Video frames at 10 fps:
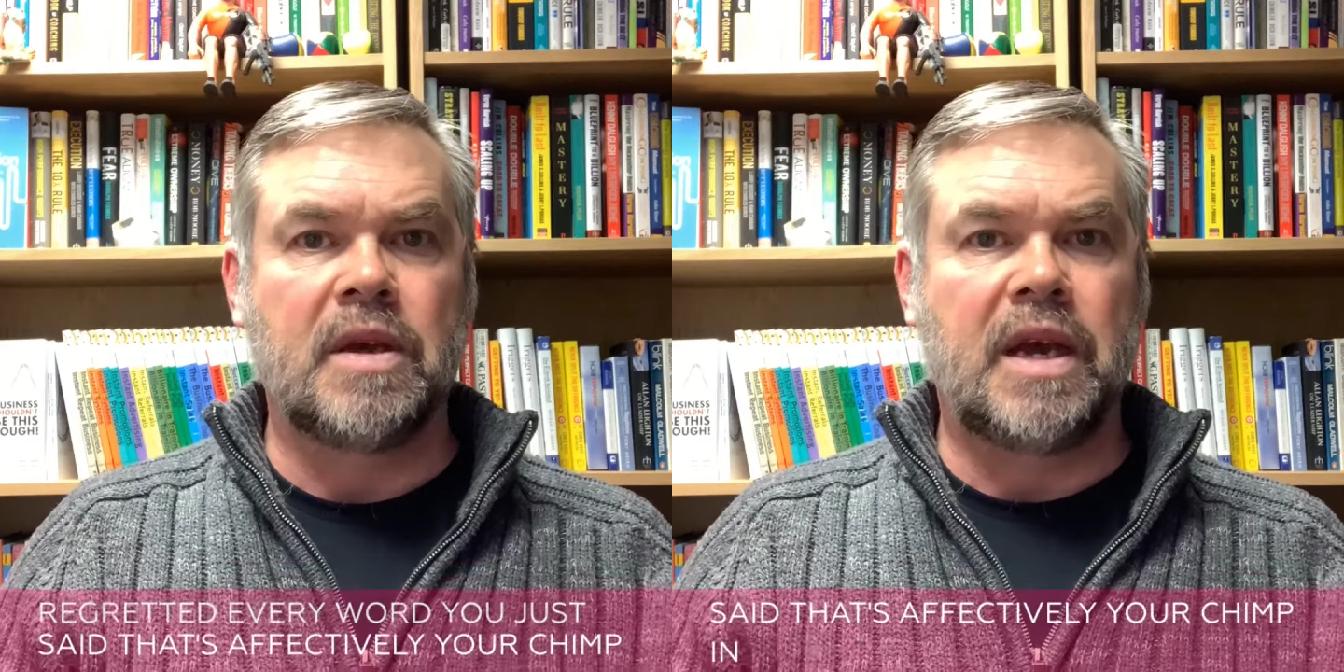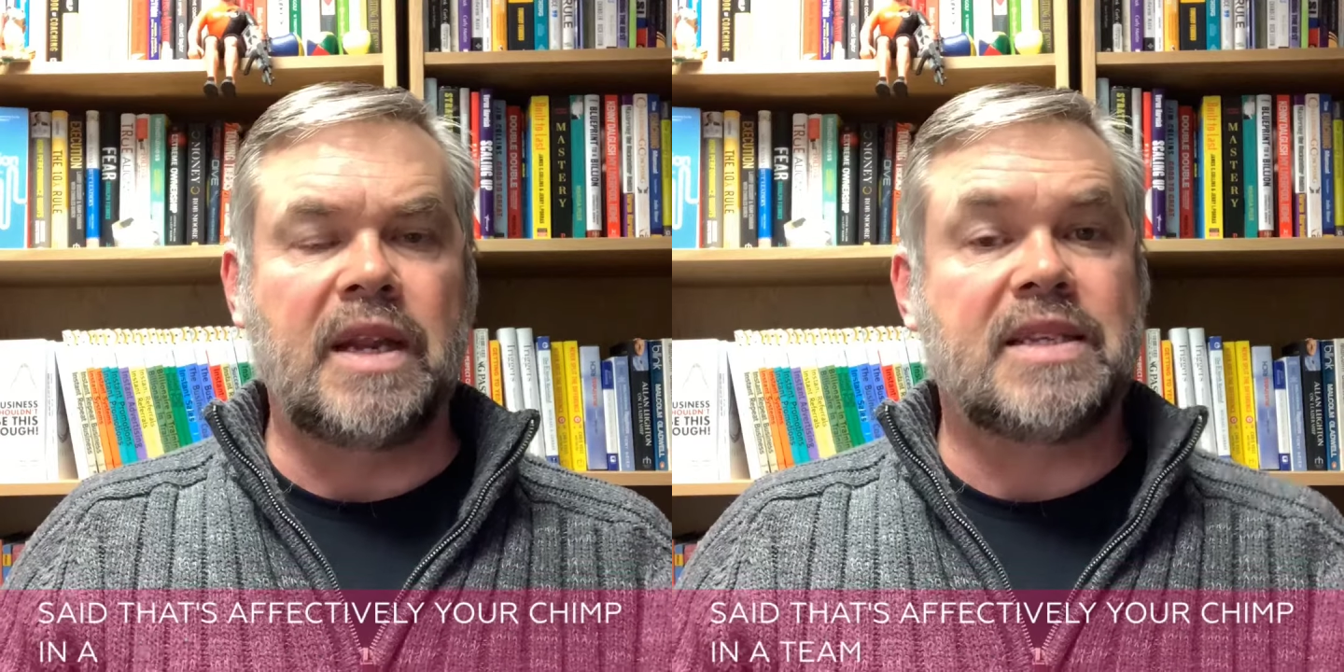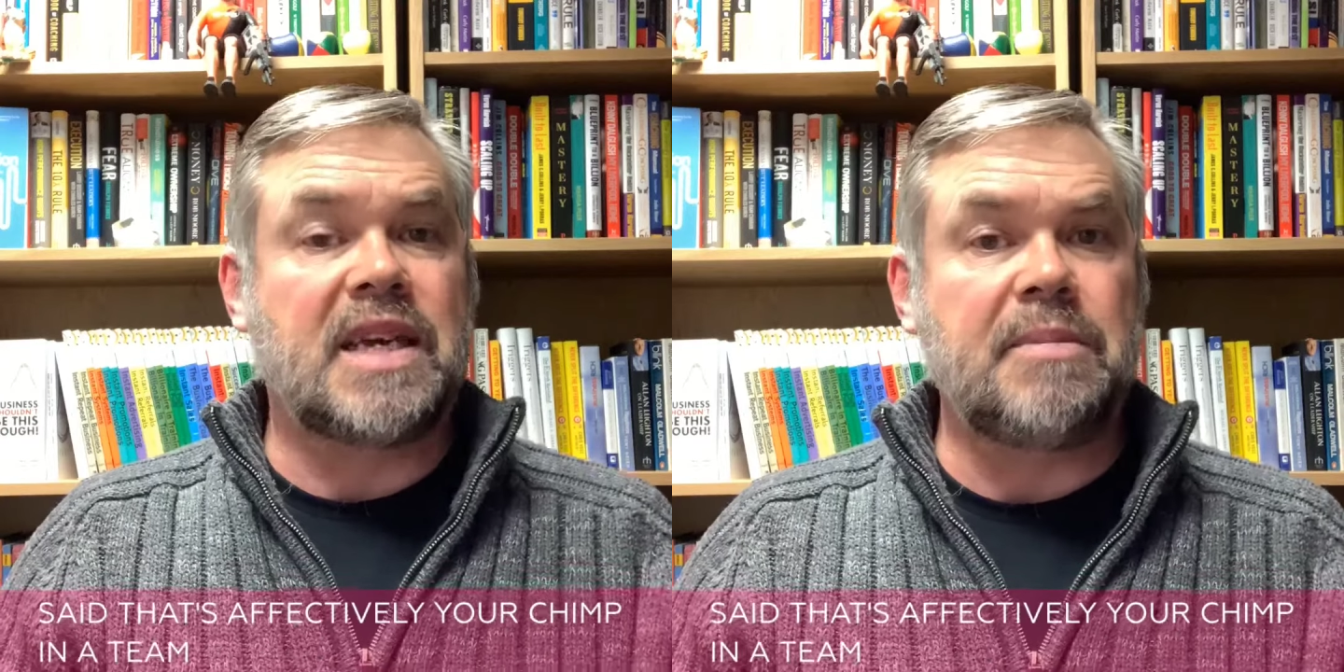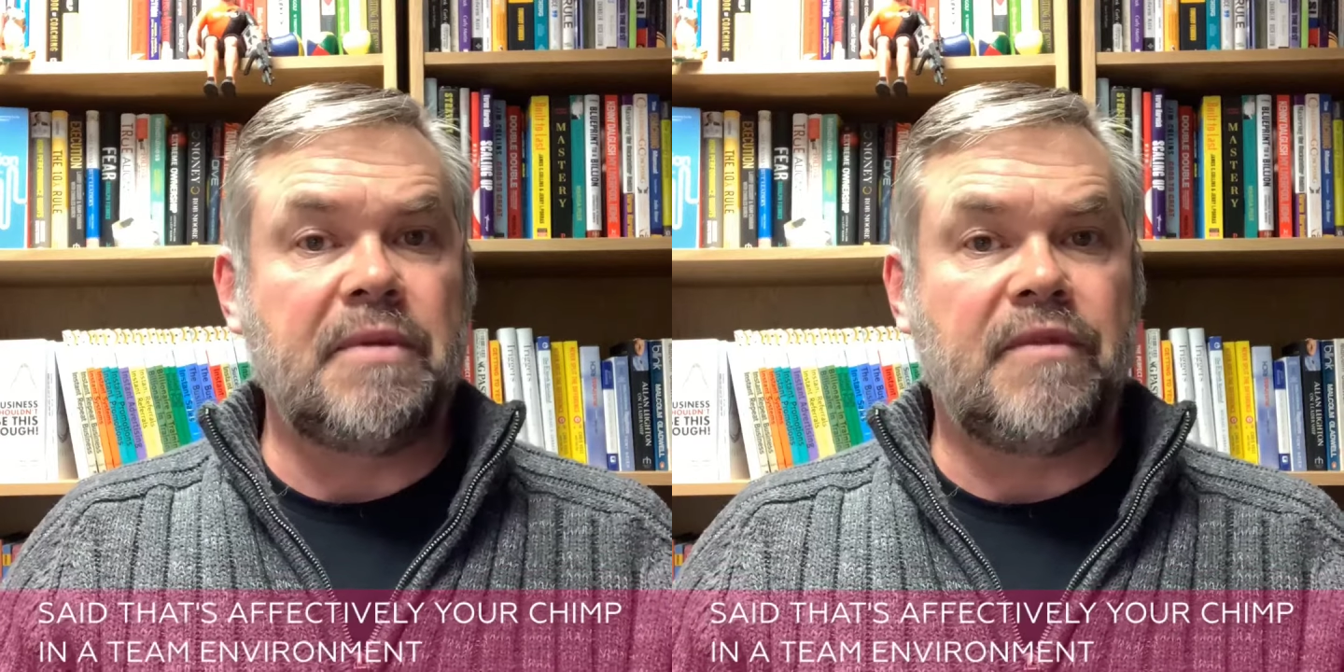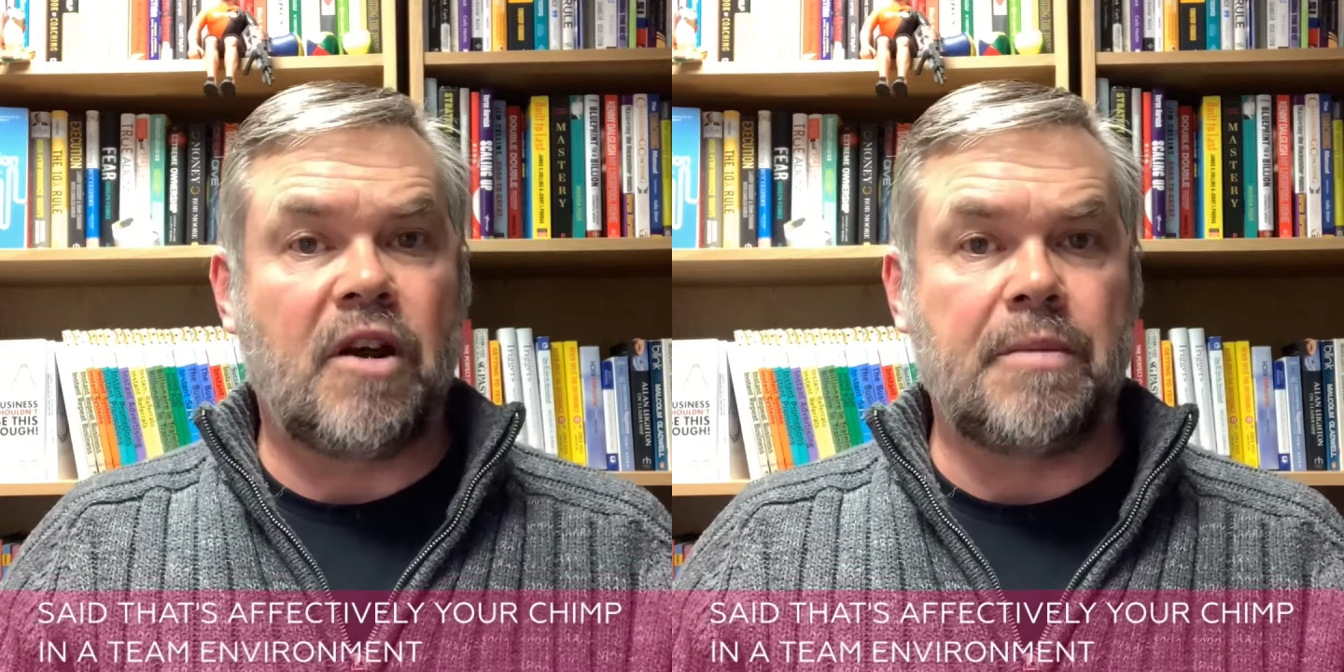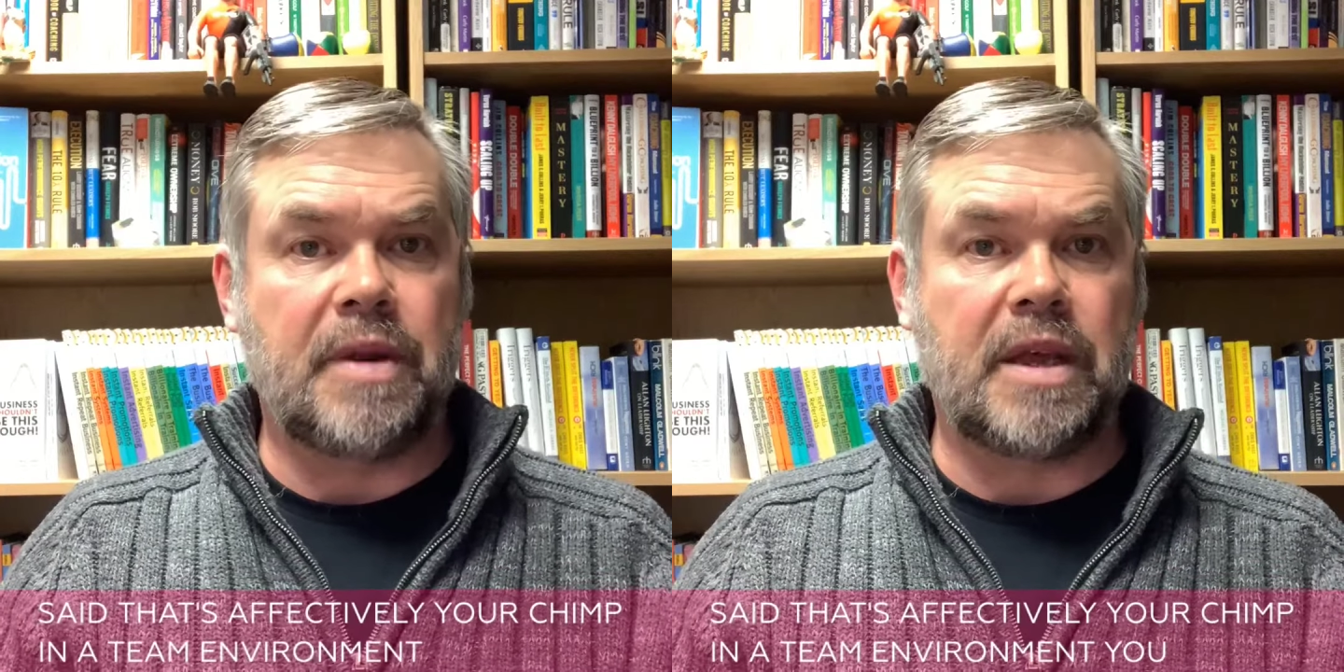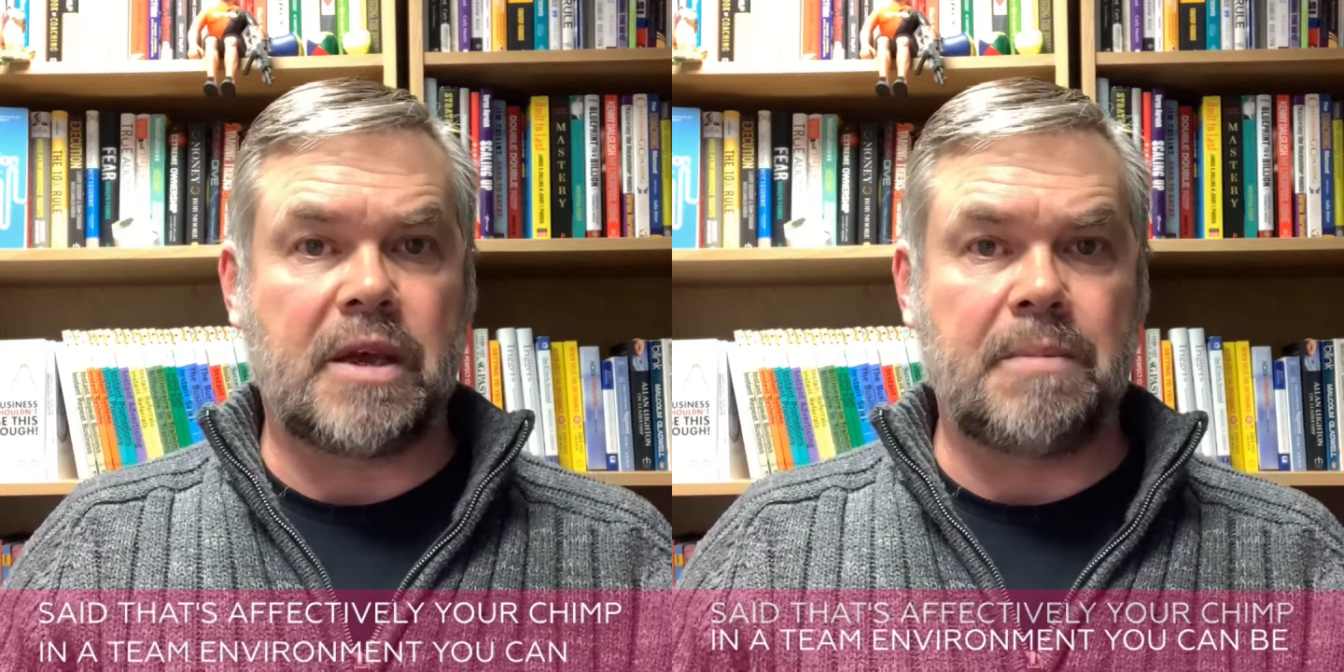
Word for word: In a team environment, it can